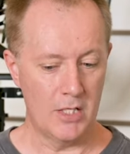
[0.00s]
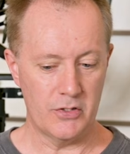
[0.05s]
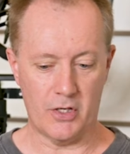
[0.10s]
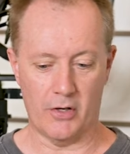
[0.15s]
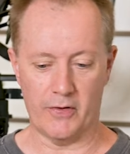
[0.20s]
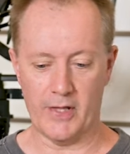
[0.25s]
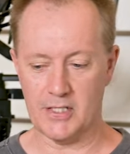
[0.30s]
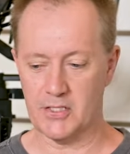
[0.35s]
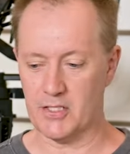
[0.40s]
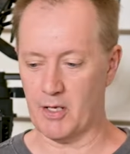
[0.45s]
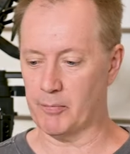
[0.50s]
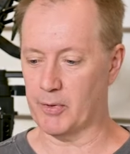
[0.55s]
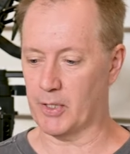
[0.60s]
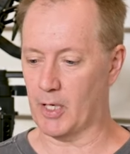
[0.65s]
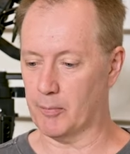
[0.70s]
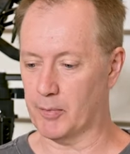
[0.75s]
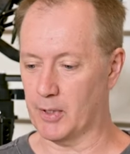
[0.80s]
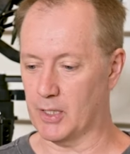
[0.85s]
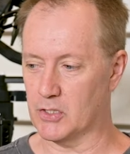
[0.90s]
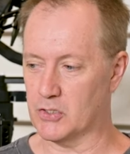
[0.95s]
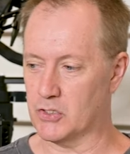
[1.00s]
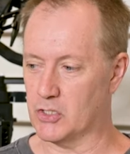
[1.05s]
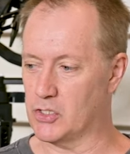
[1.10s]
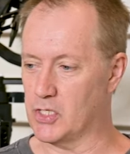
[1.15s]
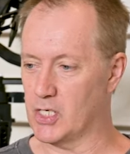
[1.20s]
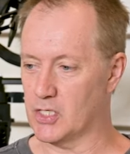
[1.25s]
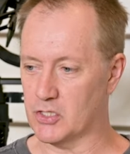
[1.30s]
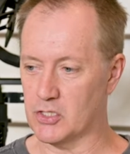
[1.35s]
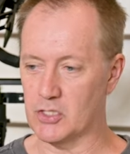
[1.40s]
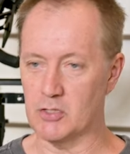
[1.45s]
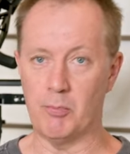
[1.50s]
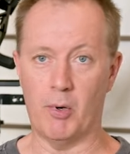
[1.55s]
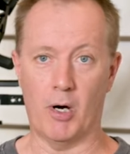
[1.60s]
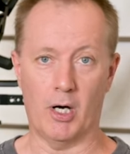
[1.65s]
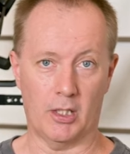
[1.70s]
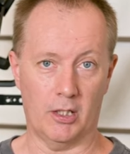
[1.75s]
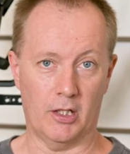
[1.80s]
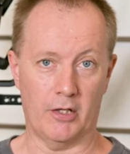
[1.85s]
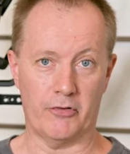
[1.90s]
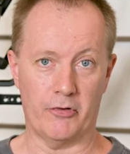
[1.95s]
so that's something i'm going to suggest is
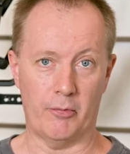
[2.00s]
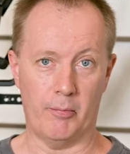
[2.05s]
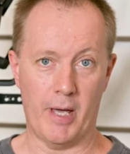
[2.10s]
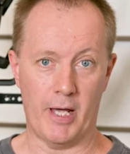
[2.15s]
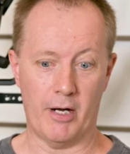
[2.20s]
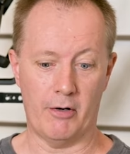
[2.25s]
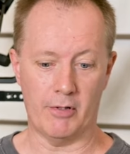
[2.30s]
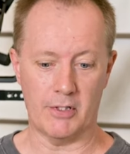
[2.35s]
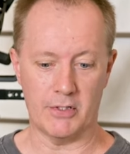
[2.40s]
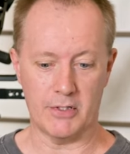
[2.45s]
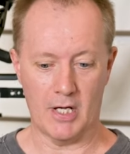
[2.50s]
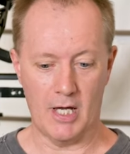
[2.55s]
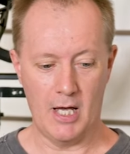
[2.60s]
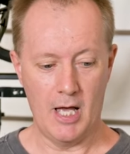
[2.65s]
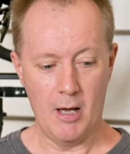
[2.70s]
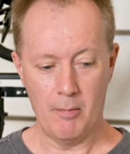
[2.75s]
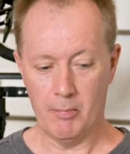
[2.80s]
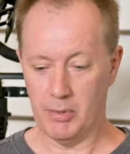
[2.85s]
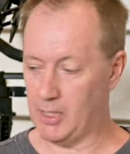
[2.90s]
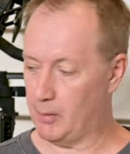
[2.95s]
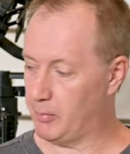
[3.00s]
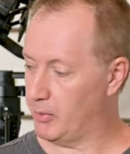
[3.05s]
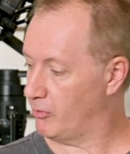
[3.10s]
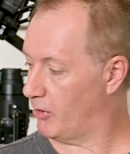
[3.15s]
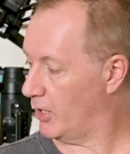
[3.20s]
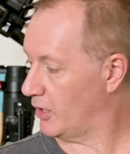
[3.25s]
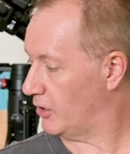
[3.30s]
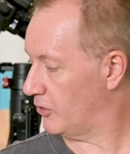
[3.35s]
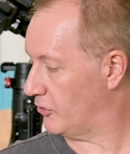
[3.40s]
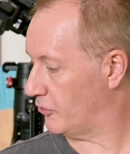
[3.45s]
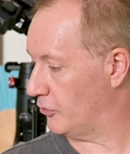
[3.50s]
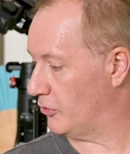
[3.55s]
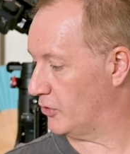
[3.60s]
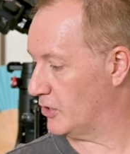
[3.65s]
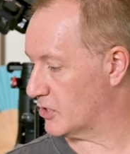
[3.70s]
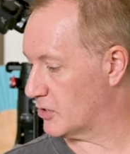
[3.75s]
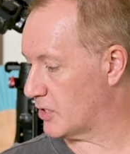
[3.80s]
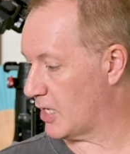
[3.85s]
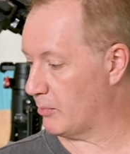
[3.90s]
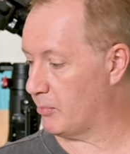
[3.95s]
buying lots of batteries but let me run you through
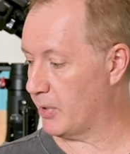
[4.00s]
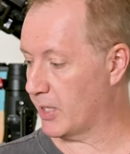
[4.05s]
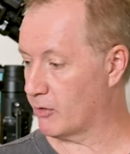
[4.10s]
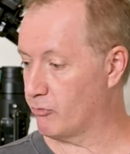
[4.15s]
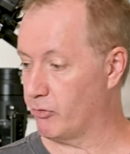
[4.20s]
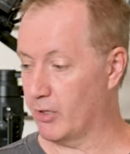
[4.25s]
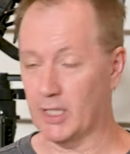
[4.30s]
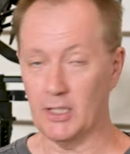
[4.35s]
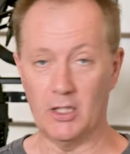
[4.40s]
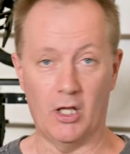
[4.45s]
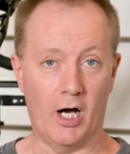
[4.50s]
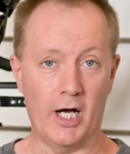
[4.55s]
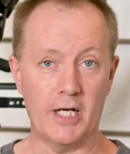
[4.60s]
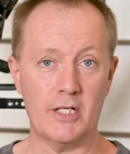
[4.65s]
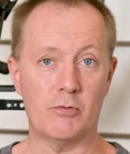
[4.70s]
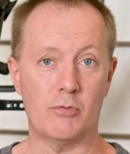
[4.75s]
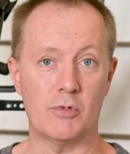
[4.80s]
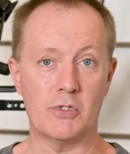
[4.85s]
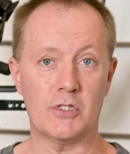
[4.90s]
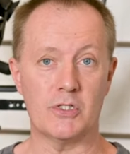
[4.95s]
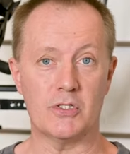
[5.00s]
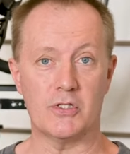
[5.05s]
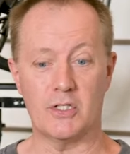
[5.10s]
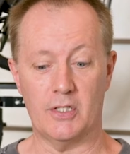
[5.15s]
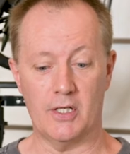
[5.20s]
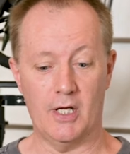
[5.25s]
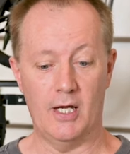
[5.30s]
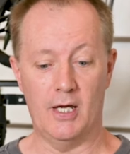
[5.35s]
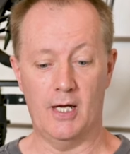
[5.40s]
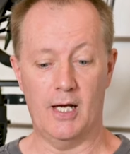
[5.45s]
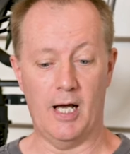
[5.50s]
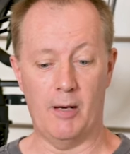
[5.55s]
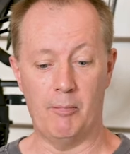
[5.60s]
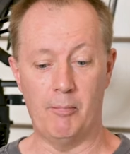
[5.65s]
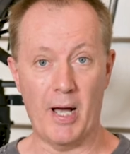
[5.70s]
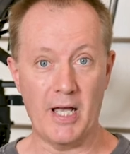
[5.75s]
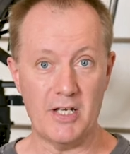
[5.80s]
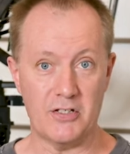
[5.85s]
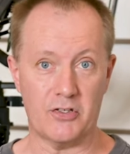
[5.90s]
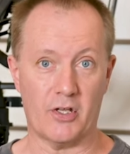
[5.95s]
this uh, big ring light which is uh,
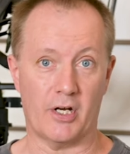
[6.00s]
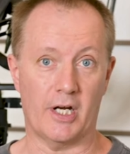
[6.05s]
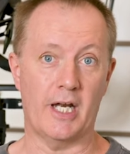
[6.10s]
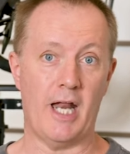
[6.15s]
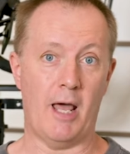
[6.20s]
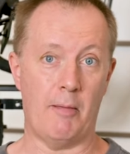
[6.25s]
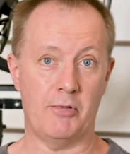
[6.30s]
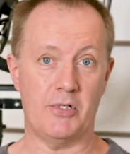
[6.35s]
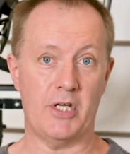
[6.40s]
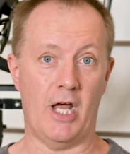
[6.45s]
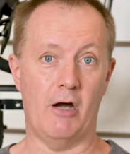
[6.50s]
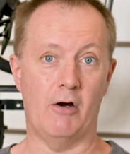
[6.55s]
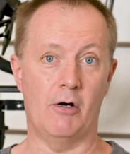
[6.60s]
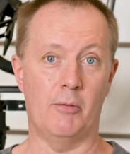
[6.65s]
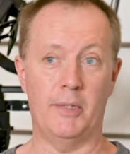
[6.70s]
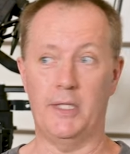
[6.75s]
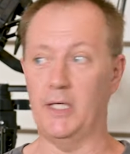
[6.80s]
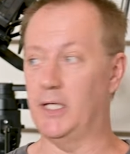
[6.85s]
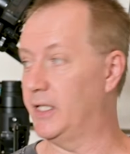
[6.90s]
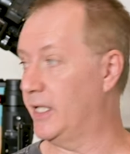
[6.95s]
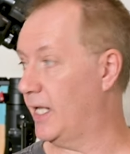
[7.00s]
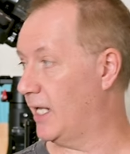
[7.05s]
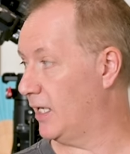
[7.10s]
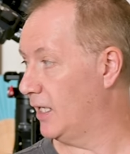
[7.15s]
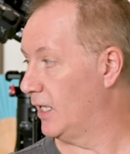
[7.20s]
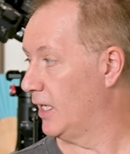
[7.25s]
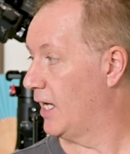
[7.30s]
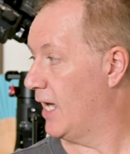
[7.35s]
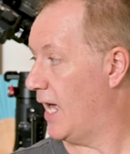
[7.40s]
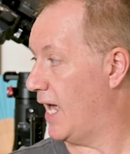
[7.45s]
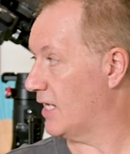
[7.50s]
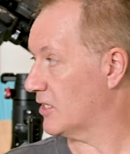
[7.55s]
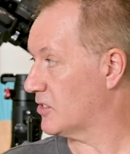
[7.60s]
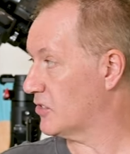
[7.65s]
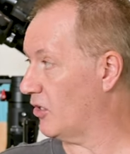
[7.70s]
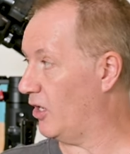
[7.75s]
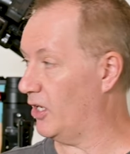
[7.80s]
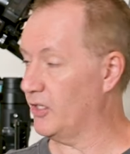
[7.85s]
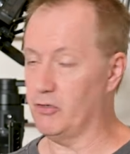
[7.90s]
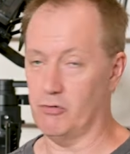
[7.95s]
based on an Aputure Amaran and then
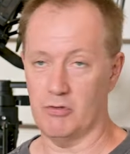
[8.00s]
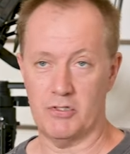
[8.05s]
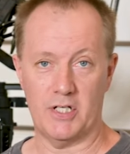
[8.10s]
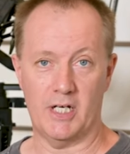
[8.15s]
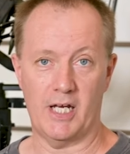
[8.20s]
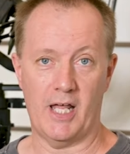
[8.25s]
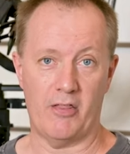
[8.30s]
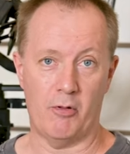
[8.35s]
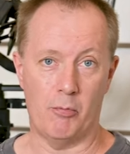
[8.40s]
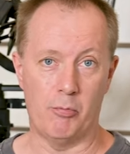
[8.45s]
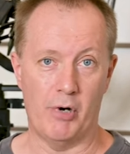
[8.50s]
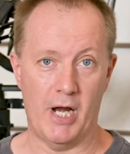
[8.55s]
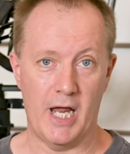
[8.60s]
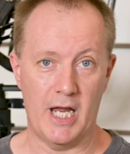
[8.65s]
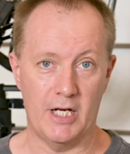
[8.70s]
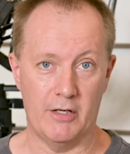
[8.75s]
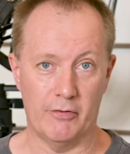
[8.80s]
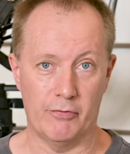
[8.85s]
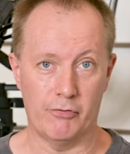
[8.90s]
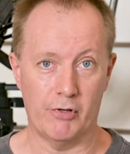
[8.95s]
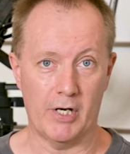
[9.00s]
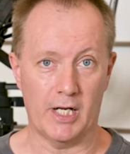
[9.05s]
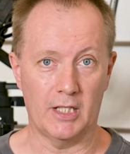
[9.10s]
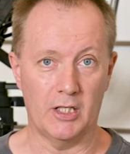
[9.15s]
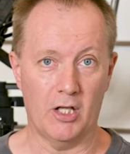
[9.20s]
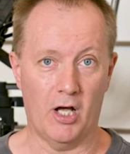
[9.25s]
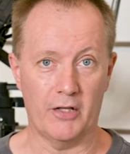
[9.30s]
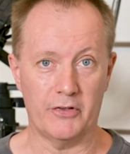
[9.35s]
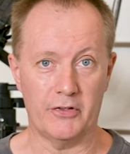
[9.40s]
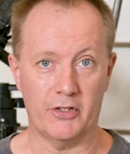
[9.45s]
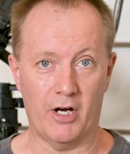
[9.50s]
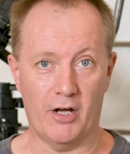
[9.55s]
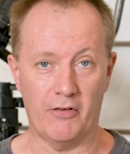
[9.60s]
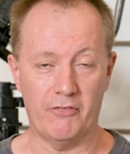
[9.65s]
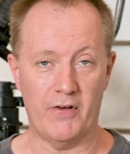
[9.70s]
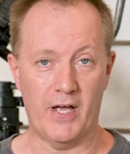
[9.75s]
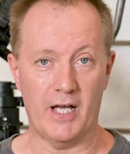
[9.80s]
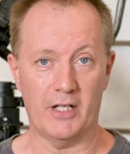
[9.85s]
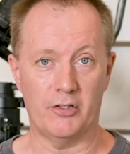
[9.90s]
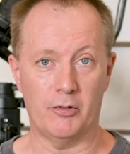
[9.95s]
outside there is another brand of ring light that i
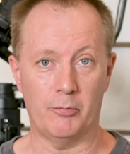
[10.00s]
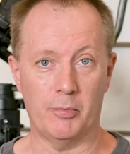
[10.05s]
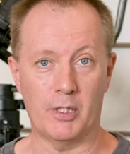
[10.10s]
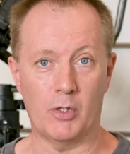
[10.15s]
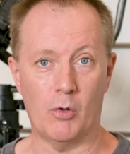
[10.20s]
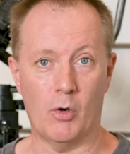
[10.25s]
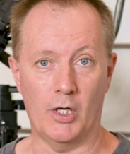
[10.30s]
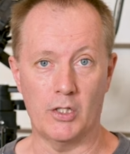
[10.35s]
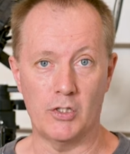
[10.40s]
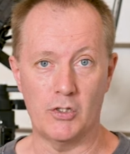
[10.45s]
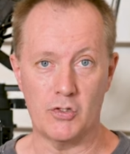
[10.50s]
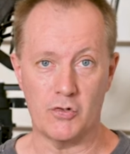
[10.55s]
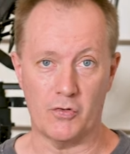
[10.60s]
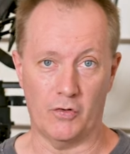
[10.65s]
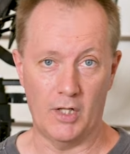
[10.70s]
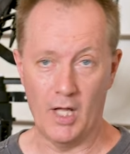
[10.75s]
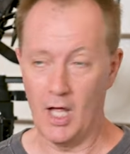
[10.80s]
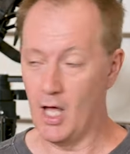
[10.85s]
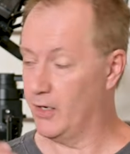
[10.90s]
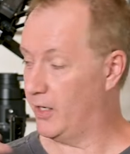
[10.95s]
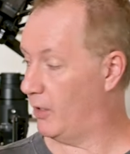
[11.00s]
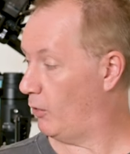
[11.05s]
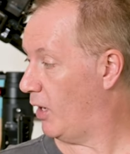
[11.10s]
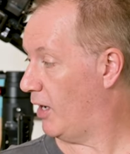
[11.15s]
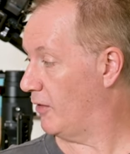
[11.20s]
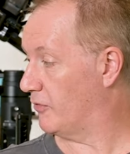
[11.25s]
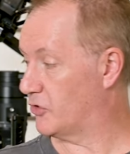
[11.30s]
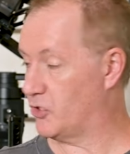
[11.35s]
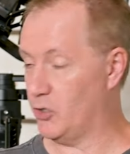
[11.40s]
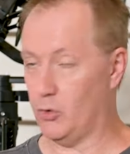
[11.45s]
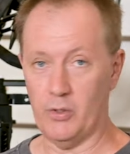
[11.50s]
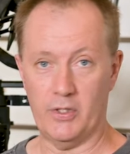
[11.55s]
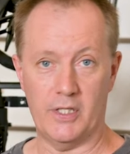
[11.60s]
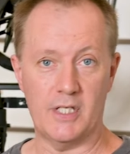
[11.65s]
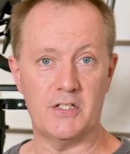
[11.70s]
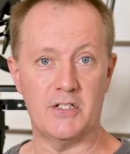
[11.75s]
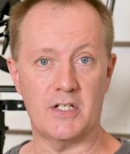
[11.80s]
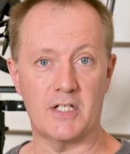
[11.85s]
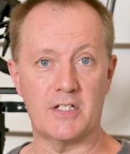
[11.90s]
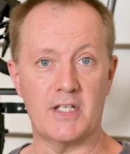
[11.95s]
found to be quite useful now i have two of
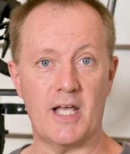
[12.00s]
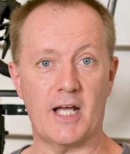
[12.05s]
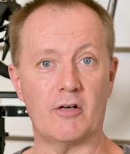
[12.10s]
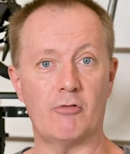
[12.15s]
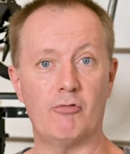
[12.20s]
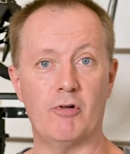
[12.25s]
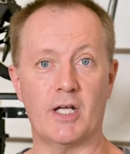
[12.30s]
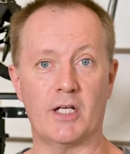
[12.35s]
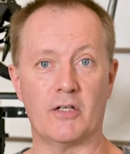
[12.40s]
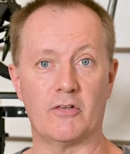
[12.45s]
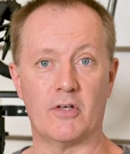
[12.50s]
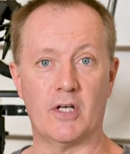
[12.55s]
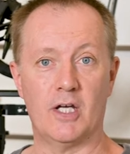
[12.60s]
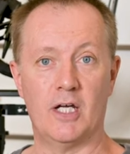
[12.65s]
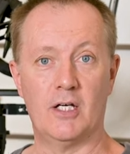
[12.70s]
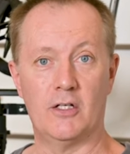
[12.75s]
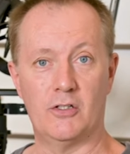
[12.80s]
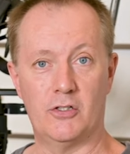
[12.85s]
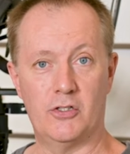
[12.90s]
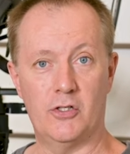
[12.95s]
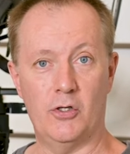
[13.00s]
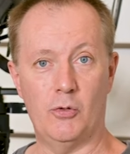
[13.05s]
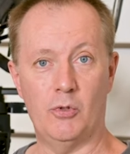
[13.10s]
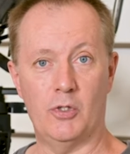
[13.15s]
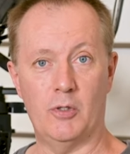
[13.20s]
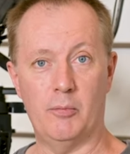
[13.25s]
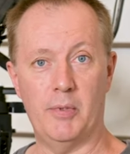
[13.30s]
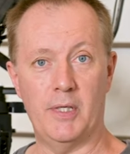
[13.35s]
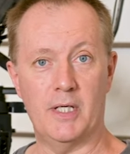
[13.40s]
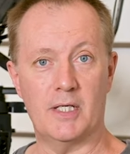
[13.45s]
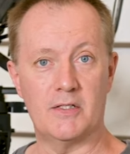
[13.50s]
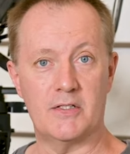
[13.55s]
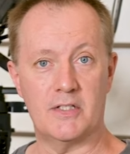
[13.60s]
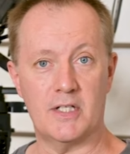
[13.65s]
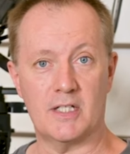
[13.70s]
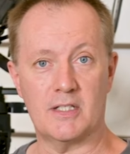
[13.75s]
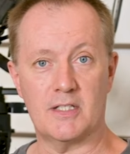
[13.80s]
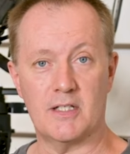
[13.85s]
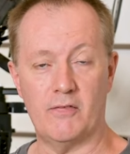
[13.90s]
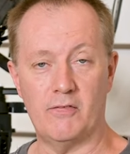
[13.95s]
these exact rigs two with a big
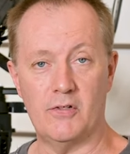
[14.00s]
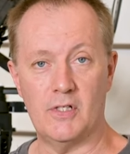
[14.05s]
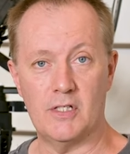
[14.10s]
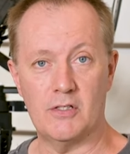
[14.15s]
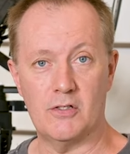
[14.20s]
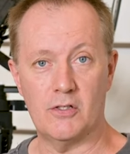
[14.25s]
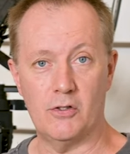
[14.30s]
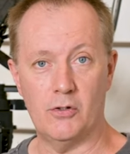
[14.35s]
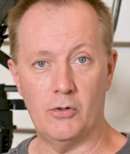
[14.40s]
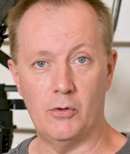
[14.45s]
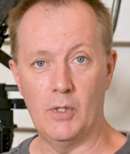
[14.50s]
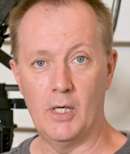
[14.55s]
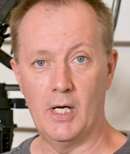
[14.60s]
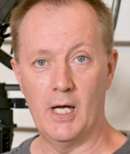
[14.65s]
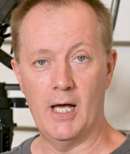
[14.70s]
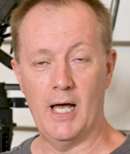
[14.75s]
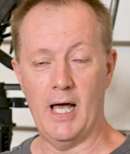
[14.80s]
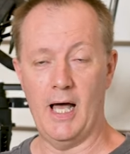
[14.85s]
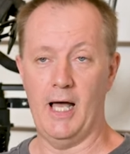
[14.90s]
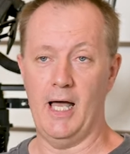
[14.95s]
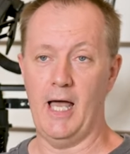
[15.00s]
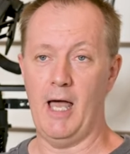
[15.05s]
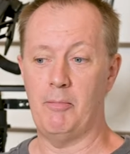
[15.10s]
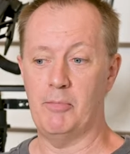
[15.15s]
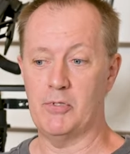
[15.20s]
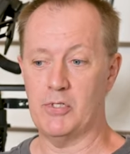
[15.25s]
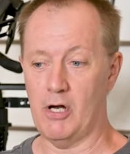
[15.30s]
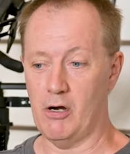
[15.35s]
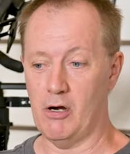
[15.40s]
672 uh,